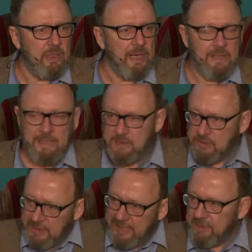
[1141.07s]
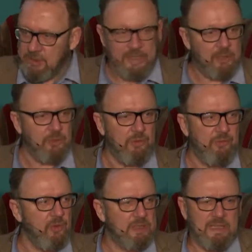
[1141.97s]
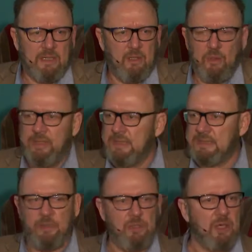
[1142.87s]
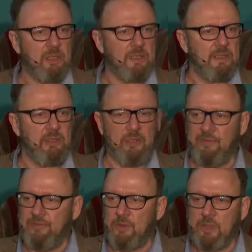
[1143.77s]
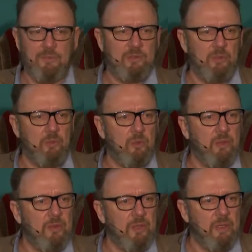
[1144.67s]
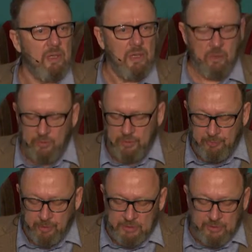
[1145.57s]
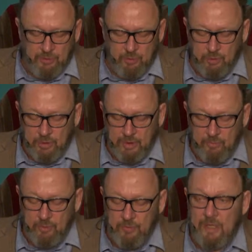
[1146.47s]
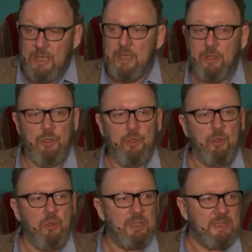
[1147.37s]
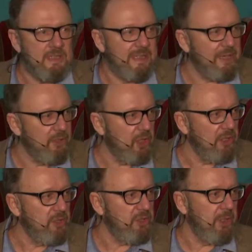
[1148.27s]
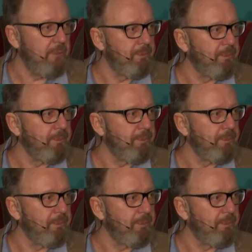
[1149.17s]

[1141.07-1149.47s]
and then have a chat to a few. It's like lawyers and doctors. You've got to feel comfortable with the person you're working with. Use technology.